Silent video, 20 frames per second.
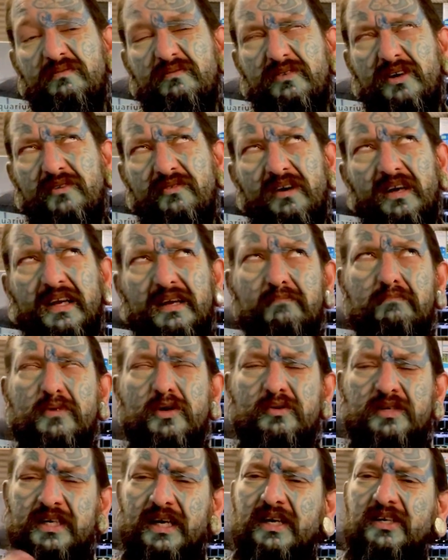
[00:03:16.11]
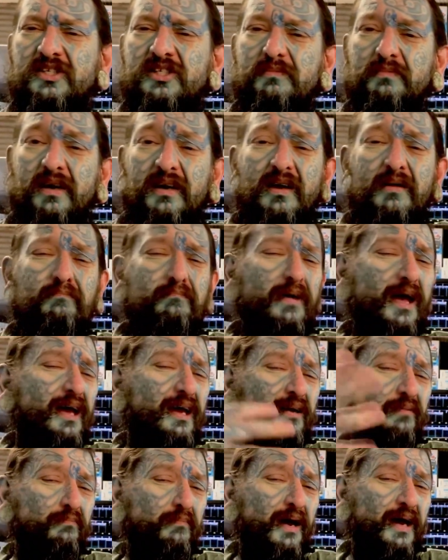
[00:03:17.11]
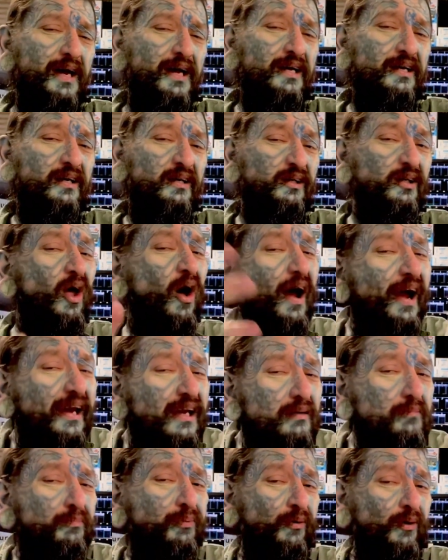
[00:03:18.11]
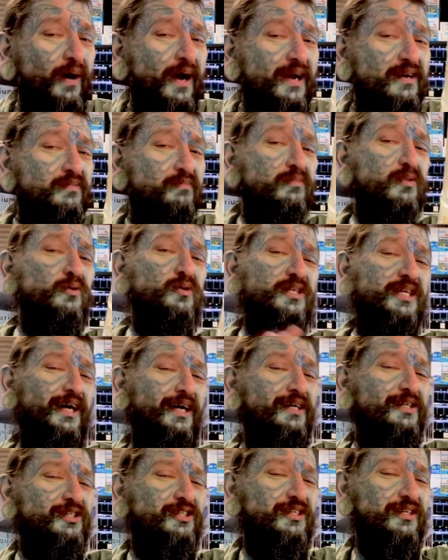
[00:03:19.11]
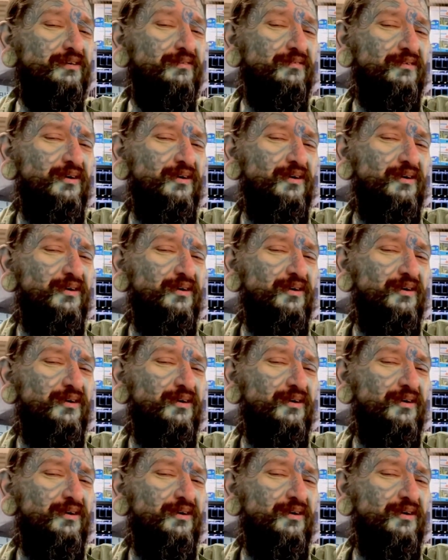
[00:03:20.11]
Not really a mutation, but a man-made line-bred mutation.